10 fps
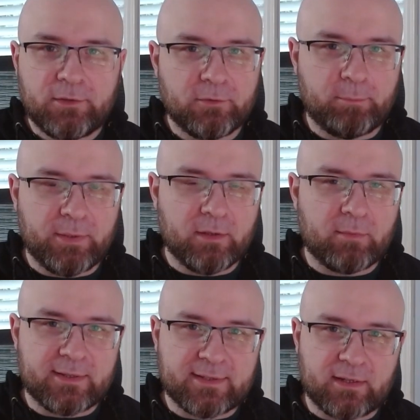to peel
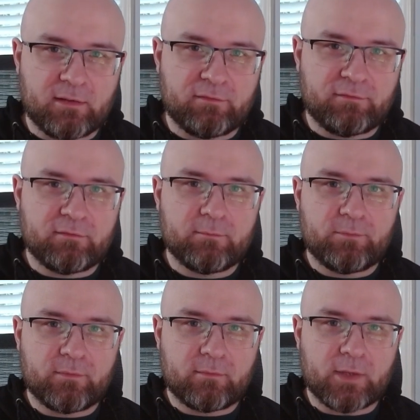myself
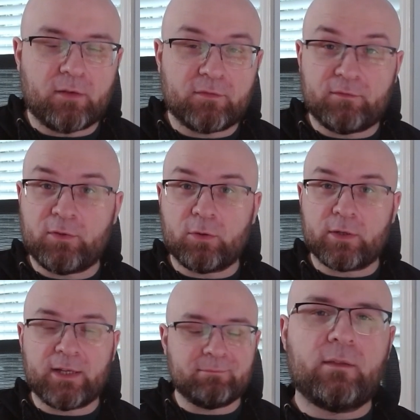off the floor.
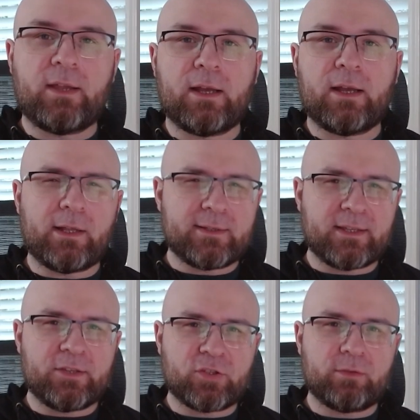And that
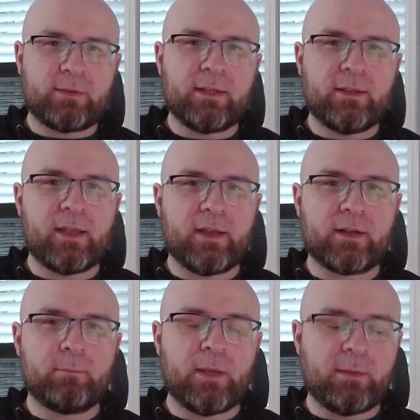realization right
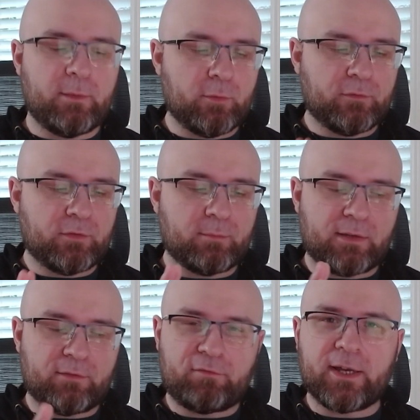there made me move to
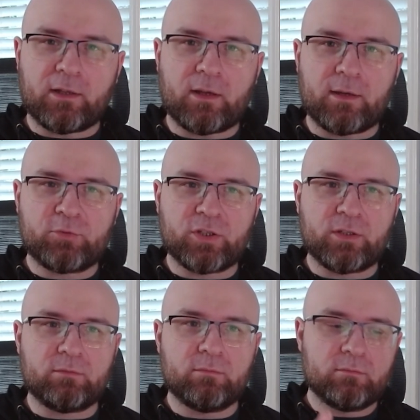my final
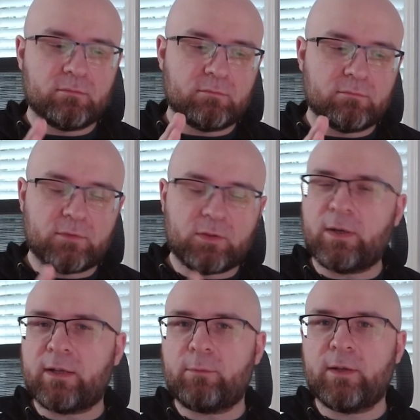option, the
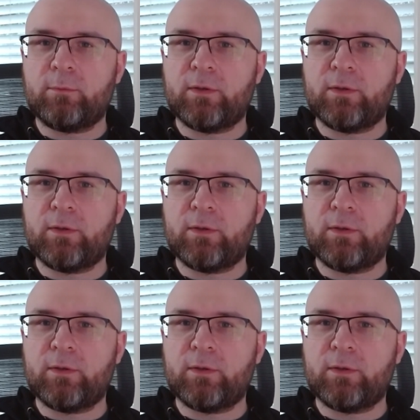one I went